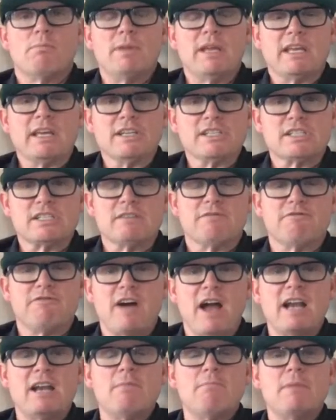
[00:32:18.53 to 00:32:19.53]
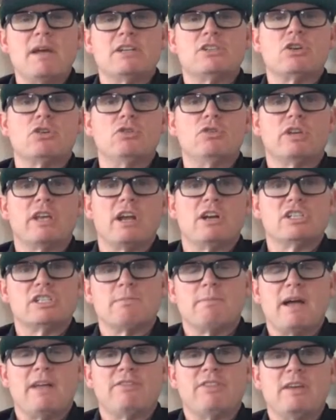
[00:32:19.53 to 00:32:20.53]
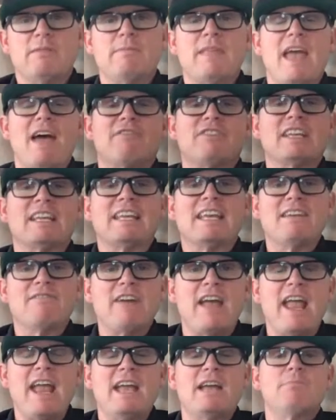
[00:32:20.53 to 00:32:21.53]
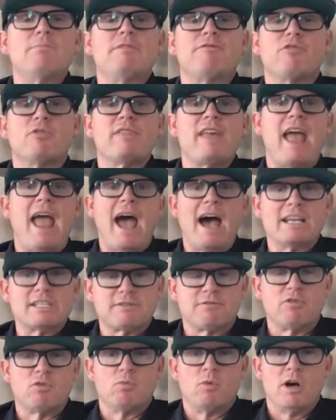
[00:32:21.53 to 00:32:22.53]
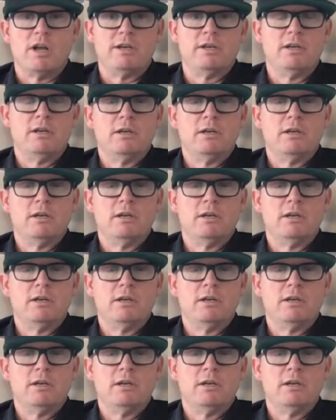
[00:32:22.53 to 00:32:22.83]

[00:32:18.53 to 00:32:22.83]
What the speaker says: because to find a mentor who cares about them, they have to give a hand before they ask for one.